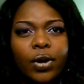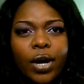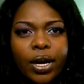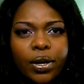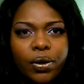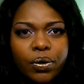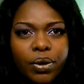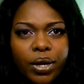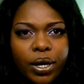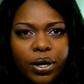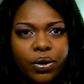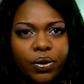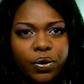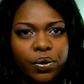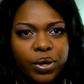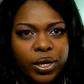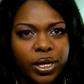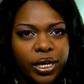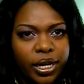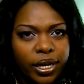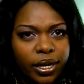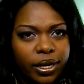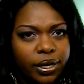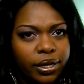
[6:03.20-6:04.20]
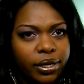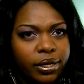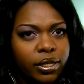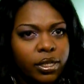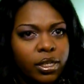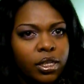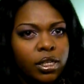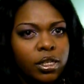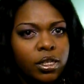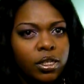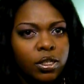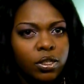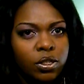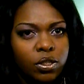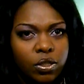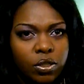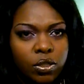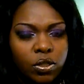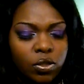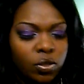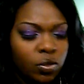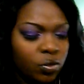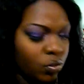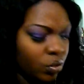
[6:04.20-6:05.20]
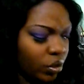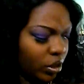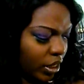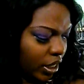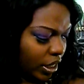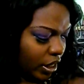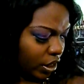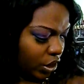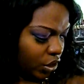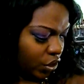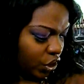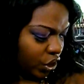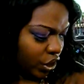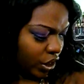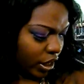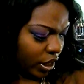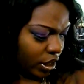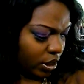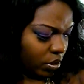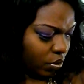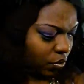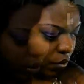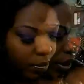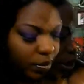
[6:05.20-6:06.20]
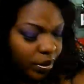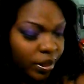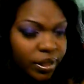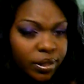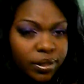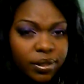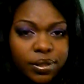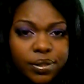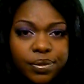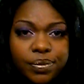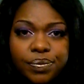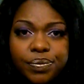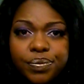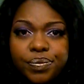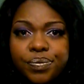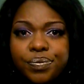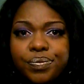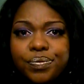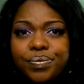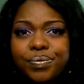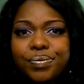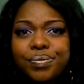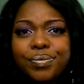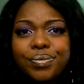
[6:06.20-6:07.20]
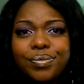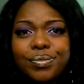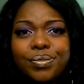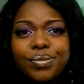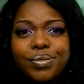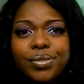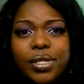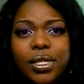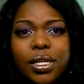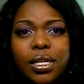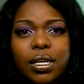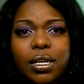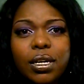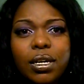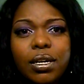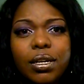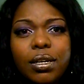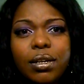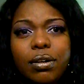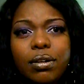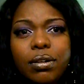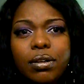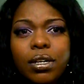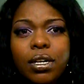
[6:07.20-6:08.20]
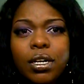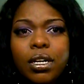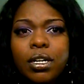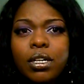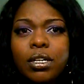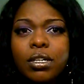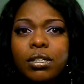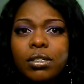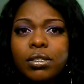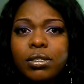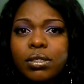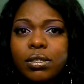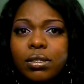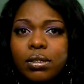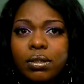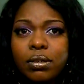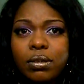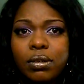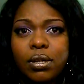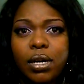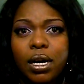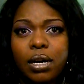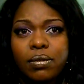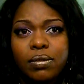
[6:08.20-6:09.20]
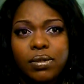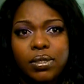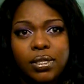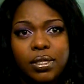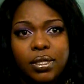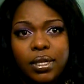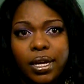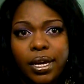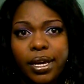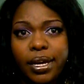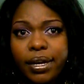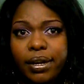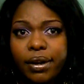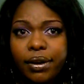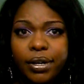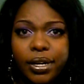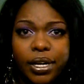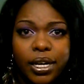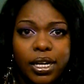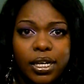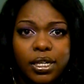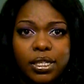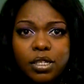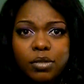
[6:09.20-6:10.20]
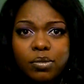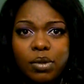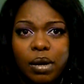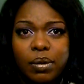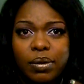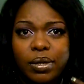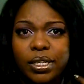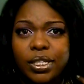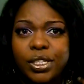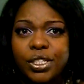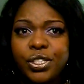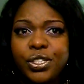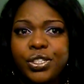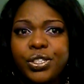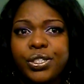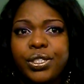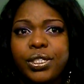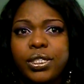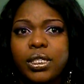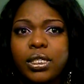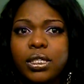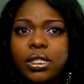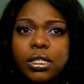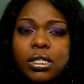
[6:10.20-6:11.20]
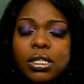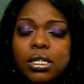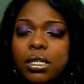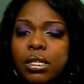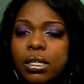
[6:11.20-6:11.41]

I, I you know, I know that curly hair, you do tend to shed quite a bit, you know. So I was like, okay, so probably it's just